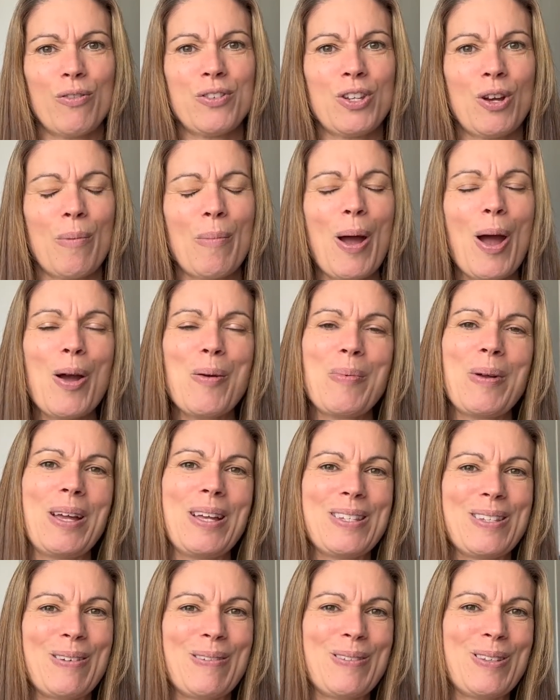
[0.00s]
So I'm hoping
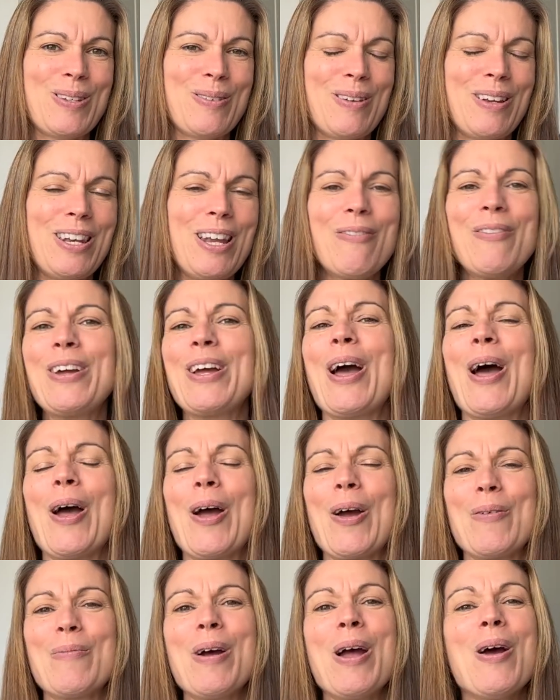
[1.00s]
it's gone to a loving
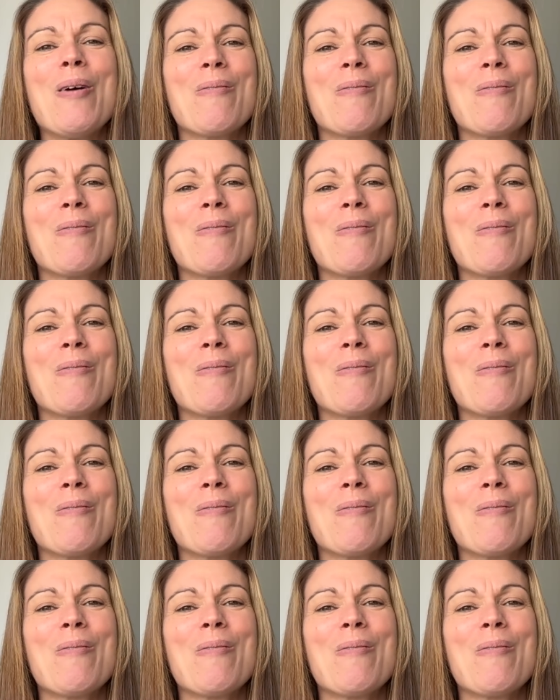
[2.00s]
home